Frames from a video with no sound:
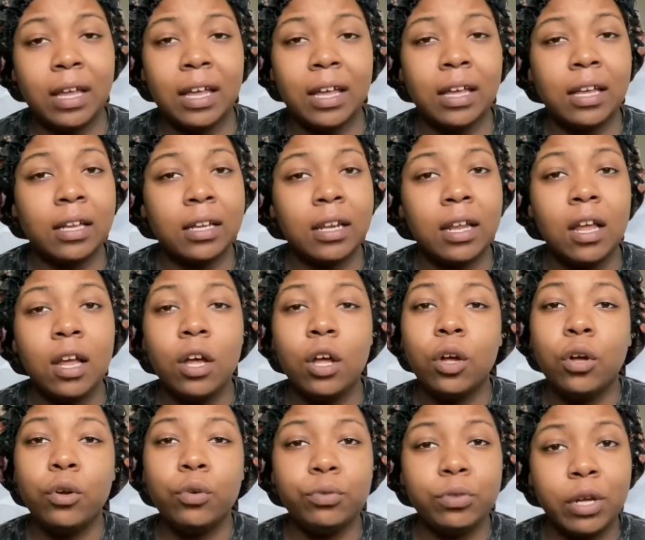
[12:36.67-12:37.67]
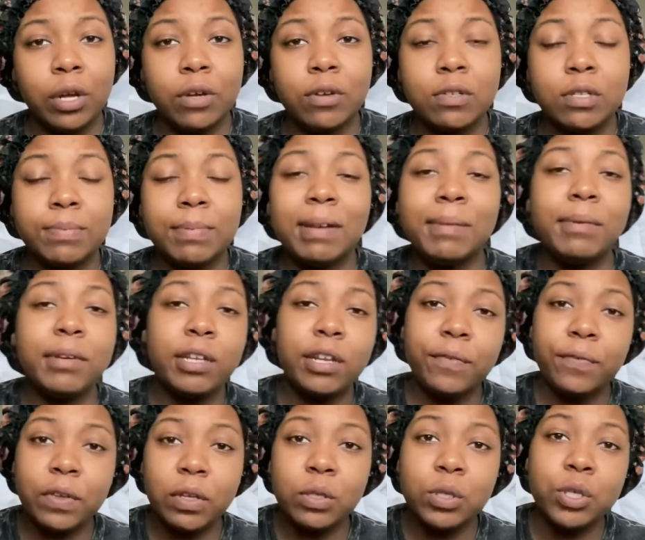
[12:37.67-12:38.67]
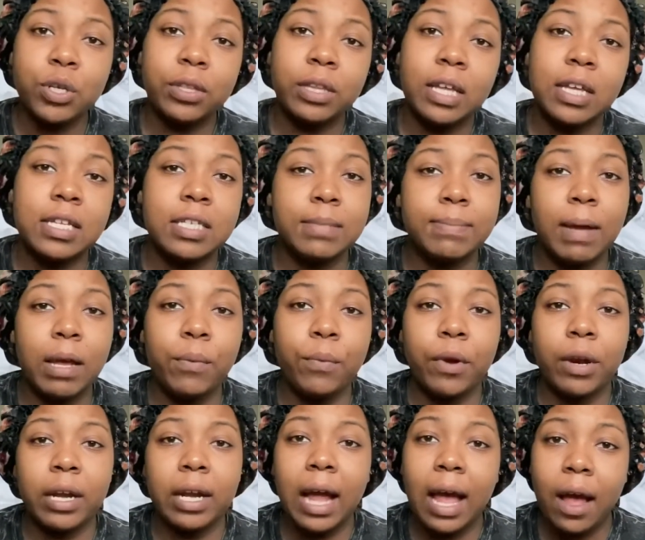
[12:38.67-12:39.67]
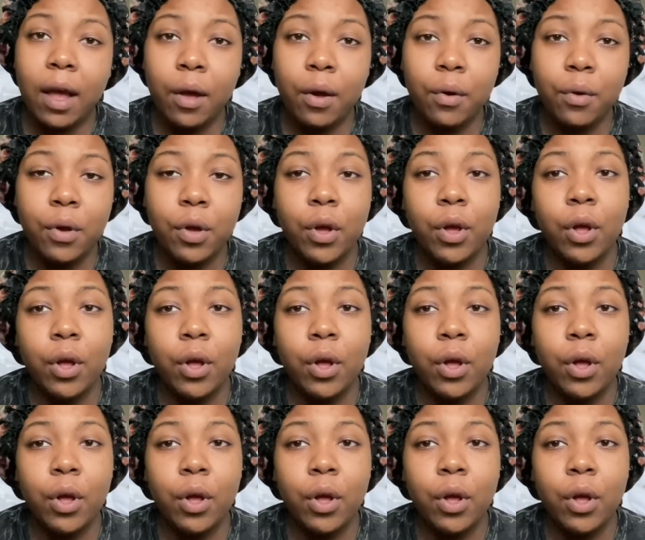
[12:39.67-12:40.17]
And who knows, maybe in the future things might work out.